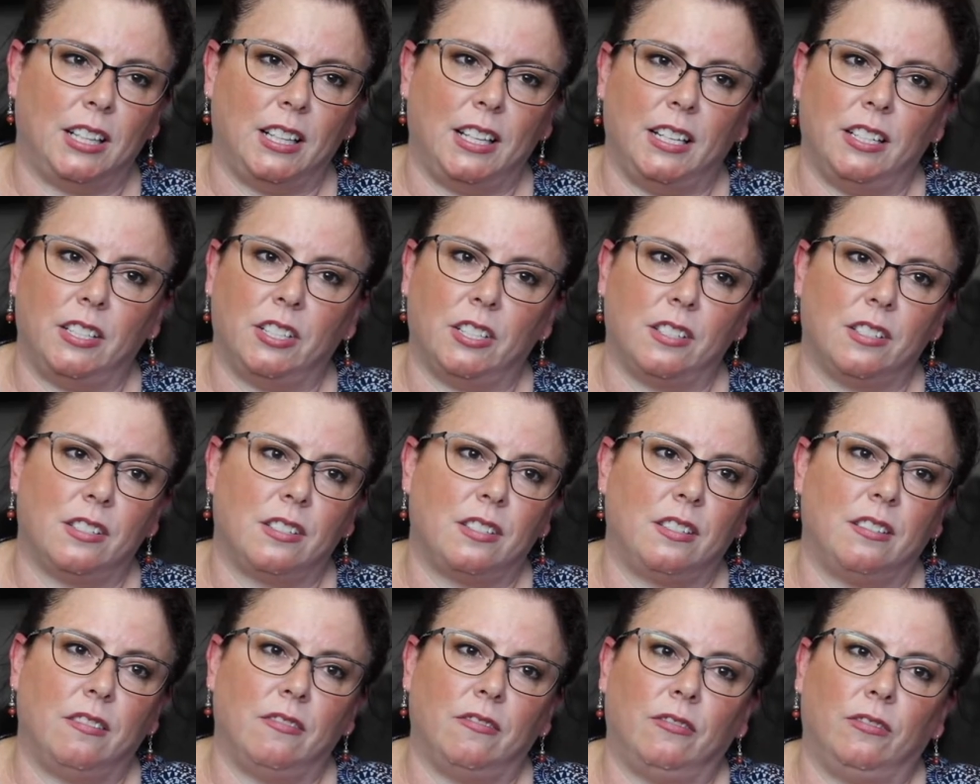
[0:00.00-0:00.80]
They
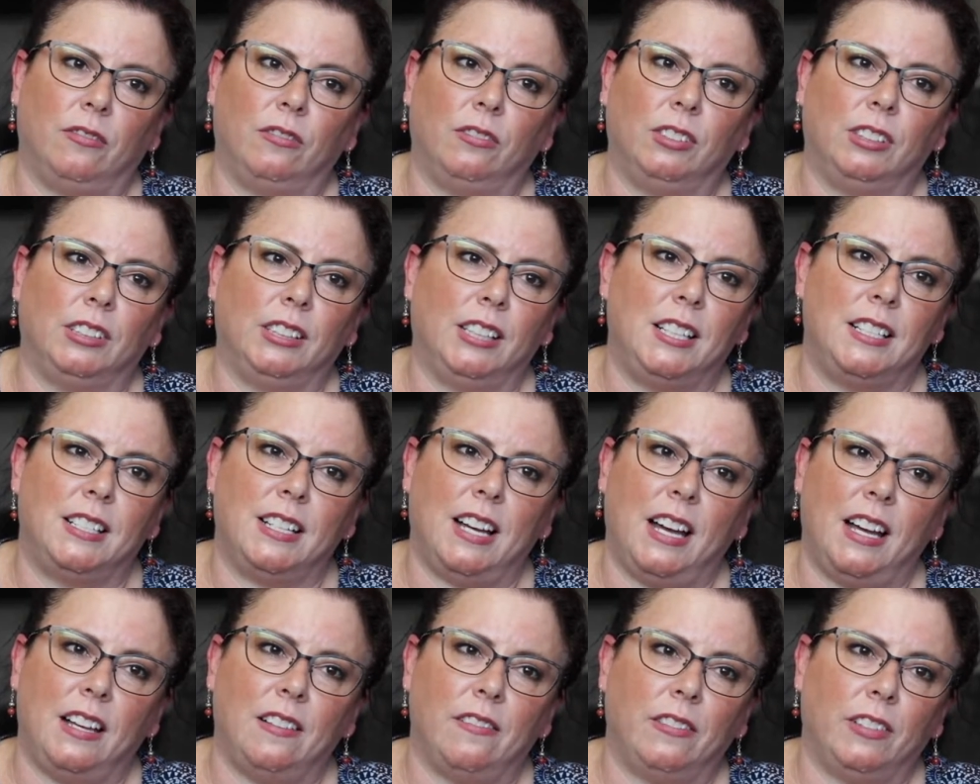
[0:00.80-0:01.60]
just really
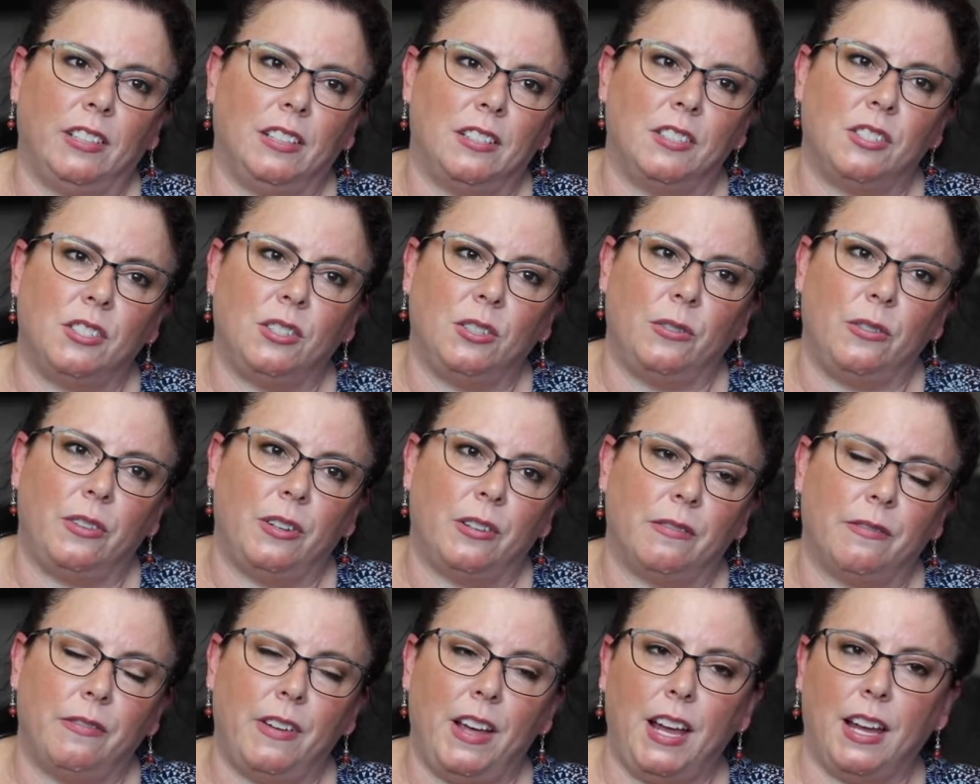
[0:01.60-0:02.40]
dive into
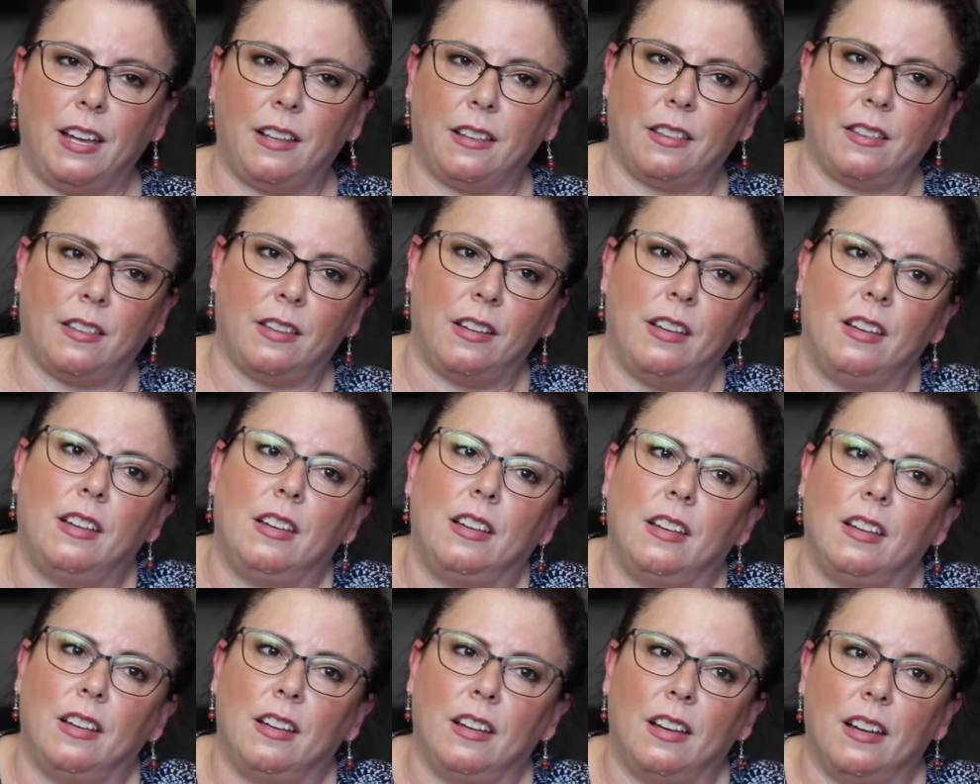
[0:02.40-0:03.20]
their faith
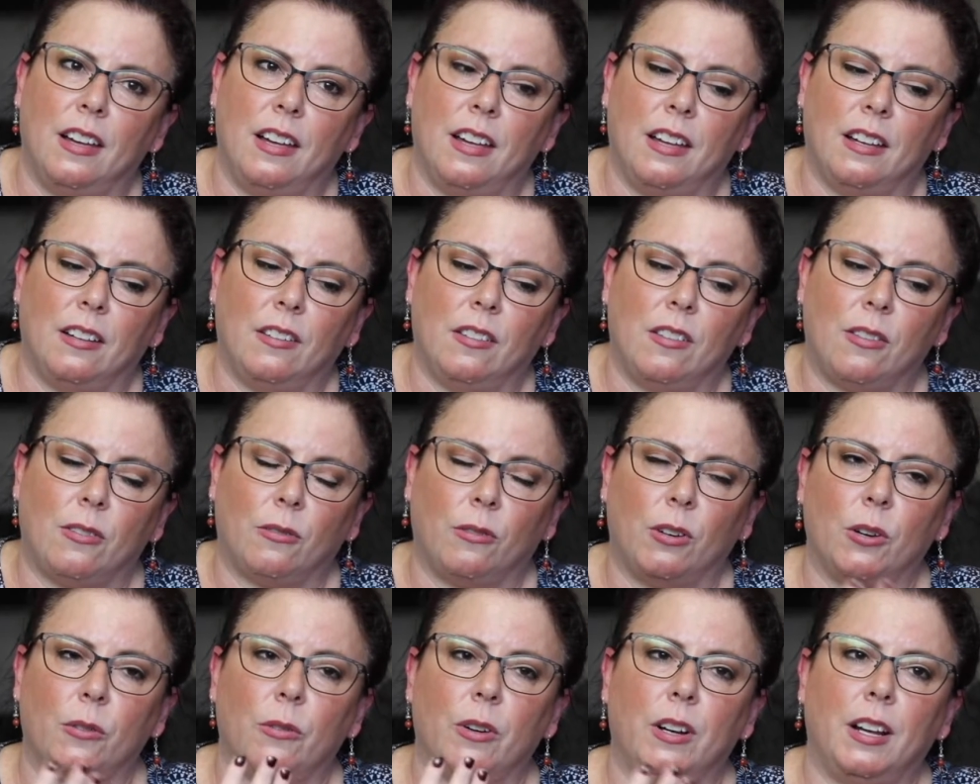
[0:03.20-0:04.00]
and
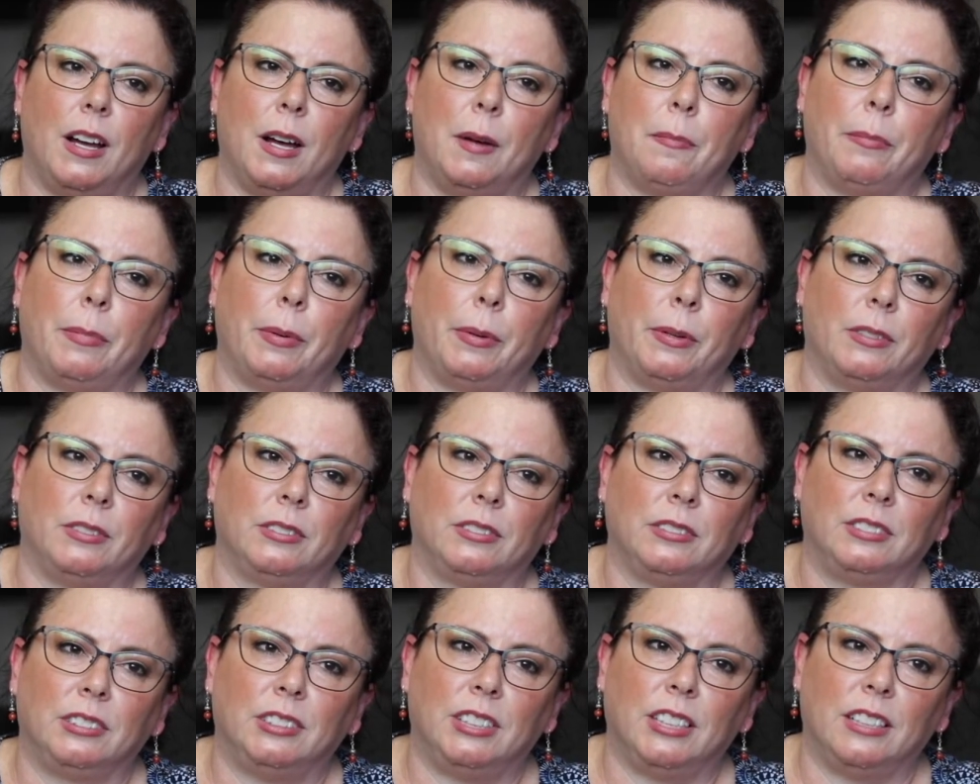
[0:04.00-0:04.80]
throw it up
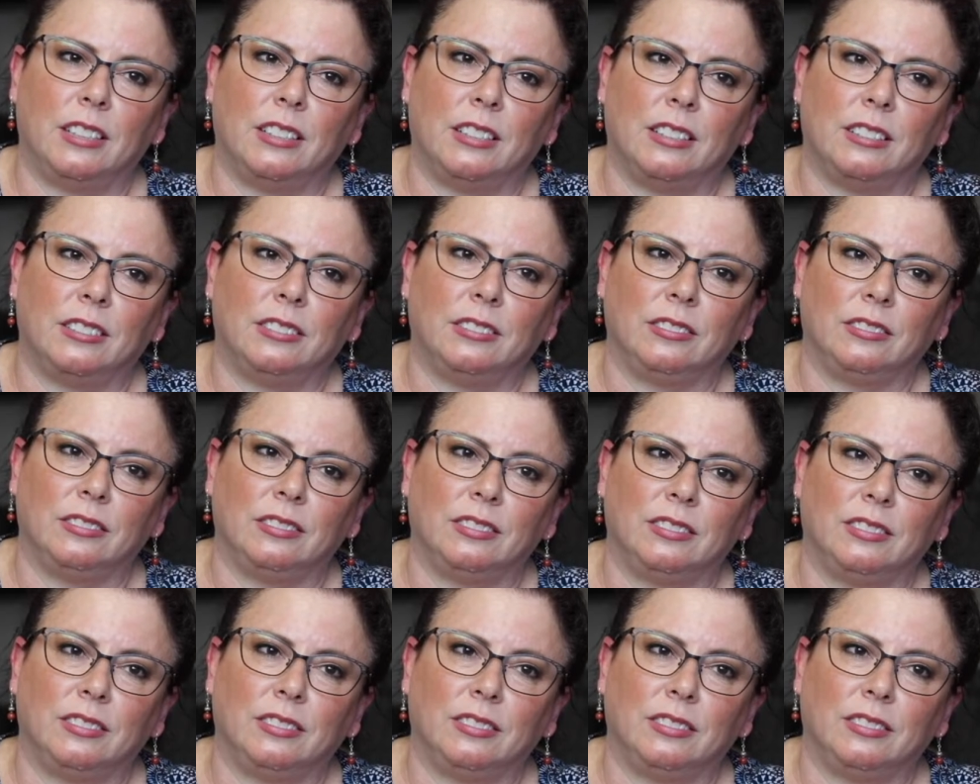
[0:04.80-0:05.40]
to